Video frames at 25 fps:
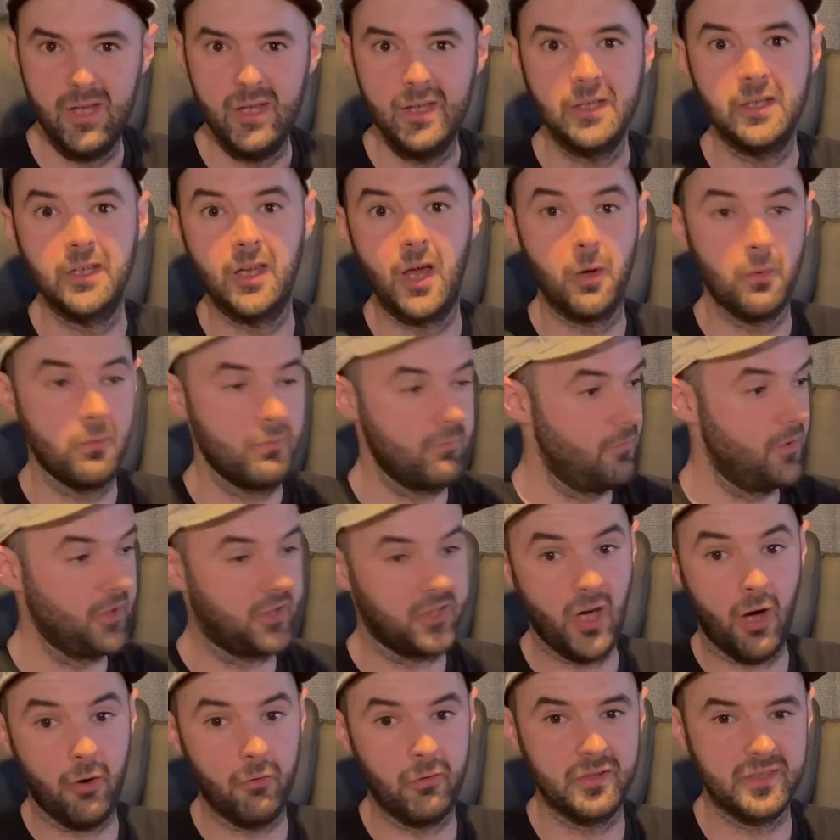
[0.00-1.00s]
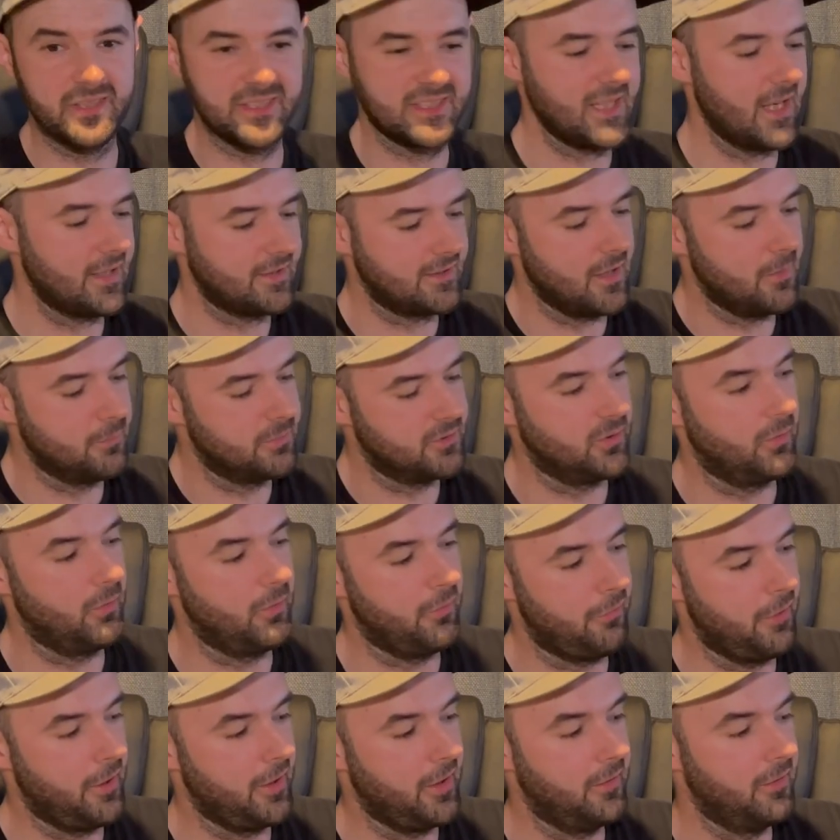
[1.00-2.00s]
you know, the current setup sort
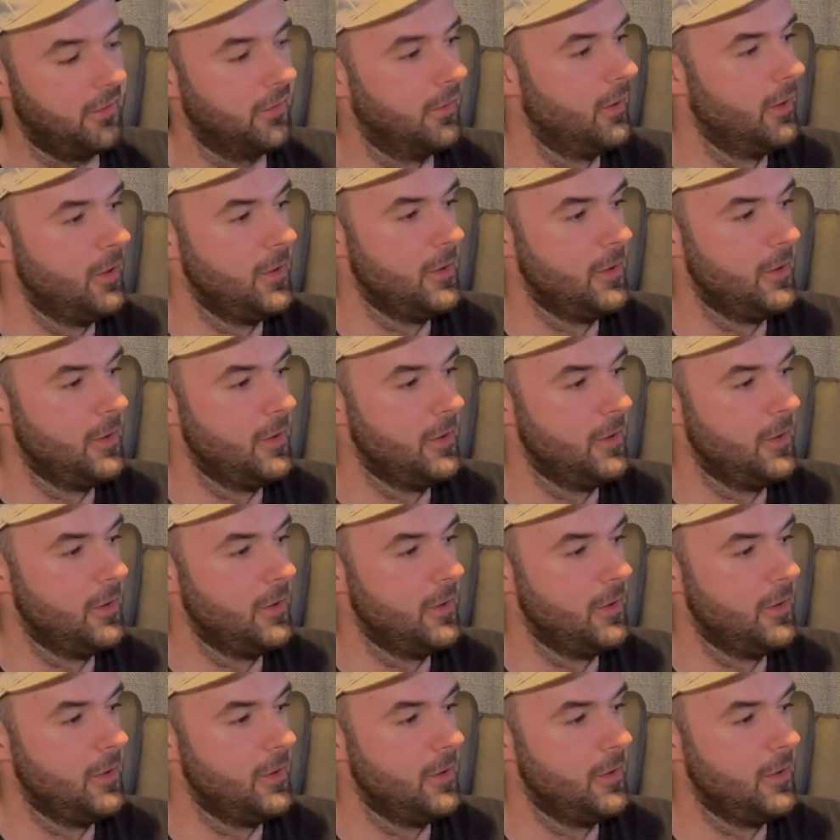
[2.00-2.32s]
of thing. And